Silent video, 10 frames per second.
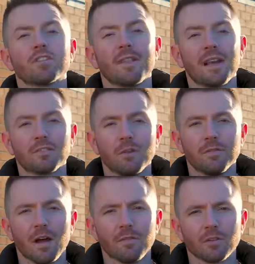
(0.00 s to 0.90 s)
I show you the
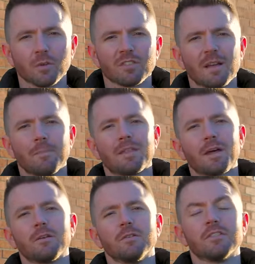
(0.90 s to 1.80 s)
SQ5, I just want to say a big
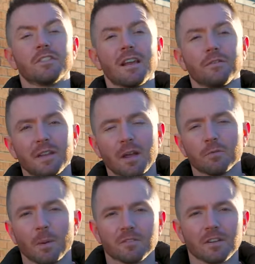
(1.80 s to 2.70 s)
thank you to today's video
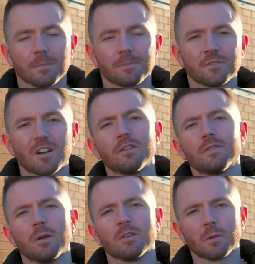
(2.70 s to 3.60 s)
sponsor. Today's
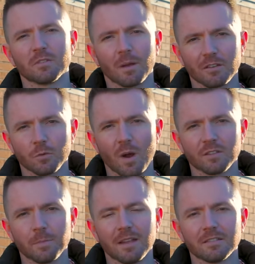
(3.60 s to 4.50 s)
video is sponsored by
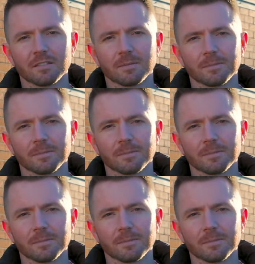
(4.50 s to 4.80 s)
Squarespace.